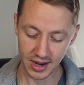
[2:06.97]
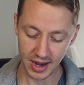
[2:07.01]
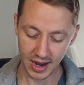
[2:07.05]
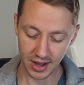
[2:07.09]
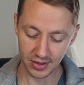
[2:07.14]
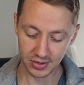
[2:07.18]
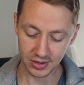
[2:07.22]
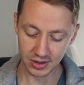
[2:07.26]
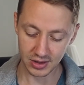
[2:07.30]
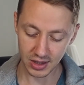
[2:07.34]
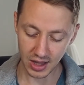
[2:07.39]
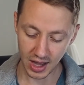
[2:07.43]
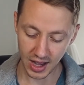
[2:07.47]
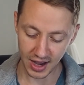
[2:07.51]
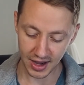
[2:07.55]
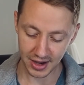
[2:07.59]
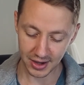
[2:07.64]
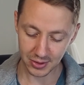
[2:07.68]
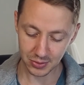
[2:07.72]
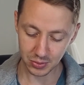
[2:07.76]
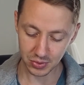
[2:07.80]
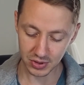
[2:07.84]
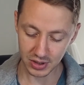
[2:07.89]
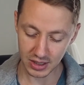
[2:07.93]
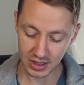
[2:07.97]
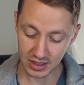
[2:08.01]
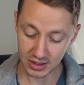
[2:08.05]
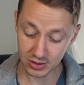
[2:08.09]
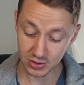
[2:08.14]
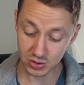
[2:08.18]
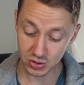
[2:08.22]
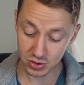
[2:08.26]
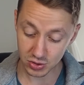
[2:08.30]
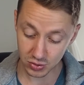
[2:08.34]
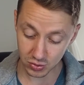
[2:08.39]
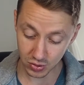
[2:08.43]
and the lion will
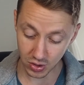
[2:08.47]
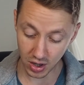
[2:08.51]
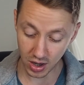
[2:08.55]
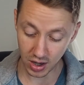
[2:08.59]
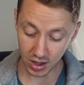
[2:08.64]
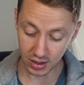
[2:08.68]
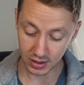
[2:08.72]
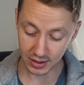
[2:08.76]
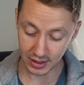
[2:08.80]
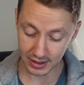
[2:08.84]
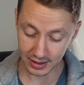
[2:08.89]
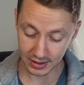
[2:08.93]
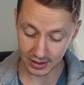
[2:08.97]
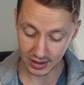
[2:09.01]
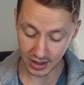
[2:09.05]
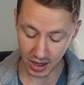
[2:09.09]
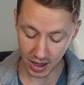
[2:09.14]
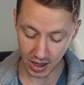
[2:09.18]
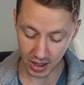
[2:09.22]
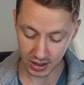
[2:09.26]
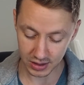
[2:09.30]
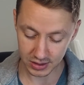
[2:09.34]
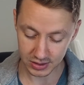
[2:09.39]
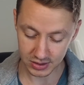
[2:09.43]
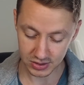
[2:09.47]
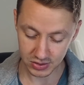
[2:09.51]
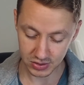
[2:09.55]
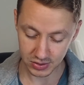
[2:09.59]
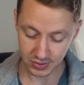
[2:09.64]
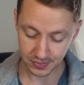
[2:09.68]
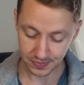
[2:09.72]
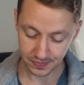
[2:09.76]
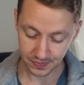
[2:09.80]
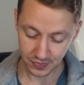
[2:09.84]
eat straw like the ox.